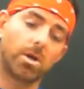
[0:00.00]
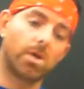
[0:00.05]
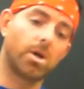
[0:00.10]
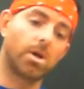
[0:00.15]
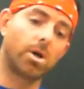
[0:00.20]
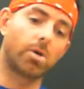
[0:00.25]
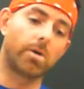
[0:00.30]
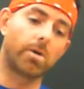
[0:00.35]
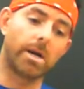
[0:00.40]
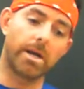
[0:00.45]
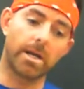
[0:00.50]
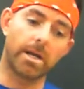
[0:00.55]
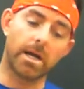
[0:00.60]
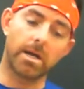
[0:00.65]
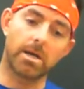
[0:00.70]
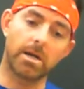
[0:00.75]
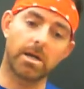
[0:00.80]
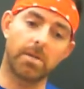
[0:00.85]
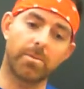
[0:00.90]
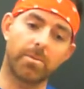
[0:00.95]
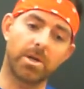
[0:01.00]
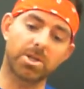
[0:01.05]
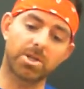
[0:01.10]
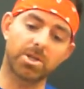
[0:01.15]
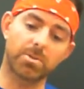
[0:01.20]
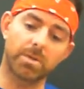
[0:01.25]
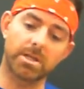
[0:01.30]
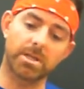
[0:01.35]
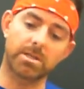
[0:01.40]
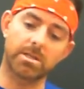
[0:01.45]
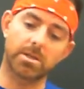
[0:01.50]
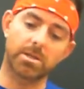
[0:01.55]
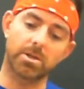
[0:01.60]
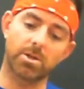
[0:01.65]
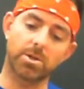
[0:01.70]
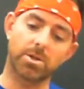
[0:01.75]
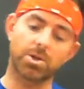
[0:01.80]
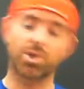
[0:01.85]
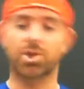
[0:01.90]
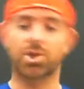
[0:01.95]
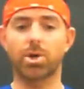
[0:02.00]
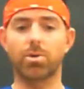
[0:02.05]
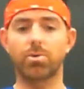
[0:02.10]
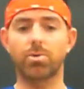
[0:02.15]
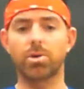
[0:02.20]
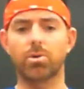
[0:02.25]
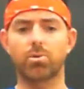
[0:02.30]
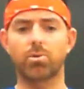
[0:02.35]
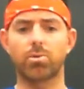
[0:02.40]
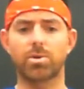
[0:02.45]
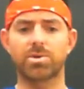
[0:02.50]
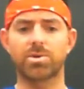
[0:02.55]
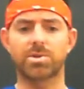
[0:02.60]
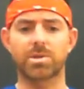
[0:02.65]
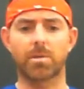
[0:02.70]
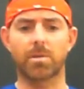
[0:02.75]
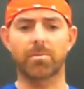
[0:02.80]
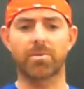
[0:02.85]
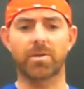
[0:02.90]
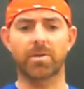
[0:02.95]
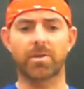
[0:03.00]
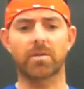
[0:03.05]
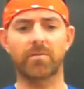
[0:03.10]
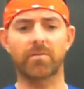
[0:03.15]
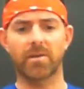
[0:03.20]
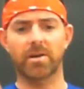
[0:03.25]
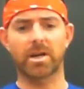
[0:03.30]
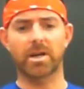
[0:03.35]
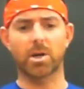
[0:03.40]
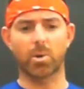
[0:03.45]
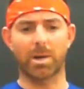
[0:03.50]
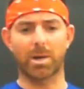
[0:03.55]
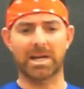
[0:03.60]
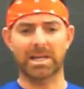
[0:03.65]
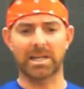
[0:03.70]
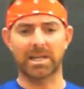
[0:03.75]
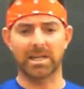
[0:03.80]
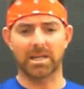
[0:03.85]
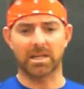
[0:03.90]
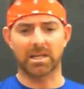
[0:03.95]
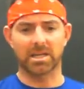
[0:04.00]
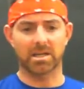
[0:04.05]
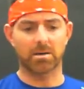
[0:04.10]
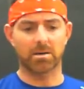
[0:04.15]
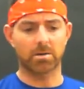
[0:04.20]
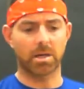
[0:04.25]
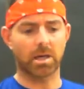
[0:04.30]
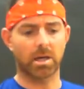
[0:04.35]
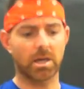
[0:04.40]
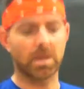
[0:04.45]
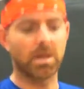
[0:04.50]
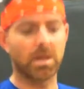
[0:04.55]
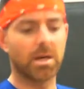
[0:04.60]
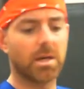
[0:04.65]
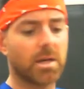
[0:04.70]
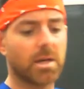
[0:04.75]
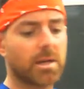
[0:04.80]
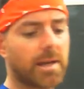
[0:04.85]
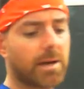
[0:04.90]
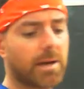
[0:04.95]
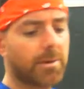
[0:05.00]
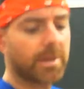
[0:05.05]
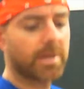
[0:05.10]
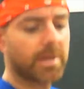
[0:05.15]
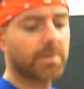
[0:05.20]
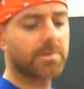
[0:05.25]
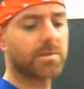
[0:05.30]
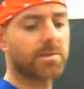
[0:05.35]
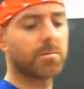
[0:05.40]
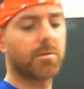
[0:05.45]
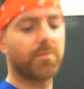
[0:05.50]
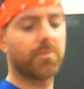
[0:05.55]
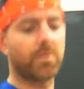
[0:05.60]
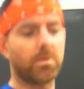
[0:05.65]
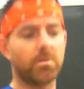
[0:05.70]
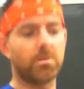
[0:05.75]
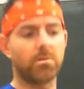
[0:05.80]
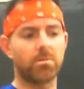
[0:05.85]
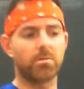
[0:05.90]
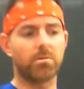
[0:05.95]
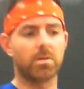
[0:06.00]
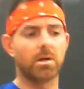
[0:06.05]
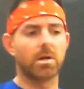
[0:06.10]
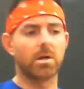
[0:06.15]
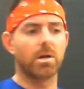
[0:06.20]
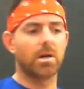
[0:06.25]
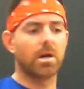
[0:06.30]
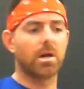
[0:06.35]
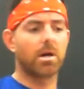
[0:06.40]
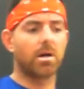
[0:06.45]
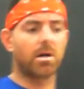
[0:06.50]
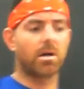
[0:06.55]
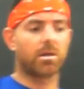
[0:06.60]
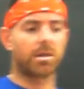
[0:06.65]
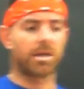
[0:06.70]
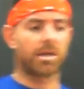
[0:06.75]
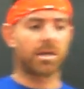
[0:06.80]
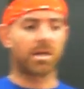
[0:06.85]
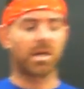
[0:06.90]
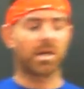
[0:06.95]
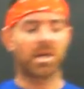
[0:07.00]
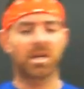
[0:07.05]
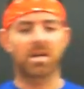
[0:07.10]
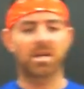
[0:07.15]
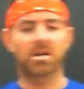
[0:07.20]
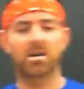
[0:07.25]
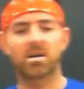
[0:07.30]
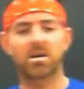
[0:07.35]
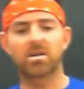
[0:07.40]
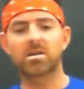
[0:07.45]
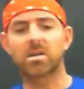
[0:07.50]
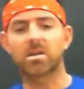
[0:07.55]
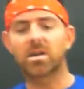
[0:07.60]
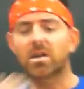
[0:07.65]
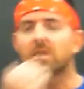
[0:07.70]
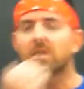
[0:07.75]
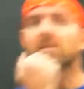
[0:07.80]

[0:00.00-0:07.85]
All right, but I just wanted to show you something very quickly, okay? Now, I know some of you are thinking, oh God,